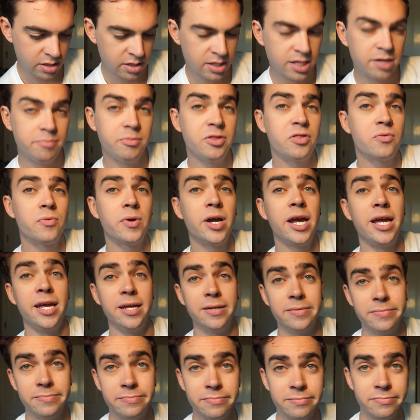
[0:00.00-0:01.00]
Number three,
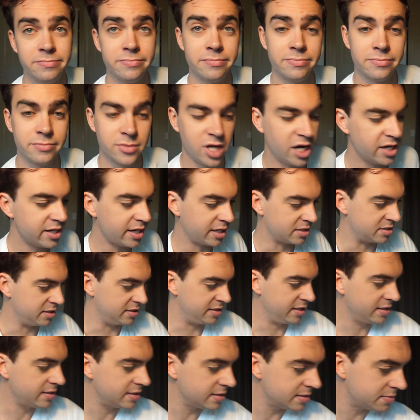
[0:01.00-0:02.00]
I can actually
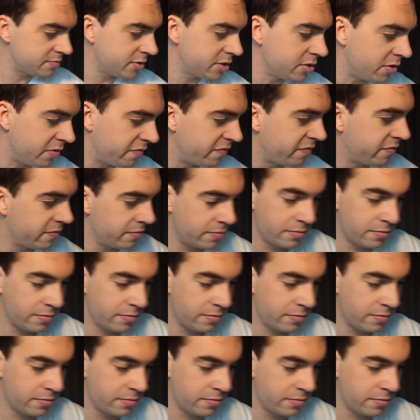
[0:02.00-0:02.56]
tick this one off.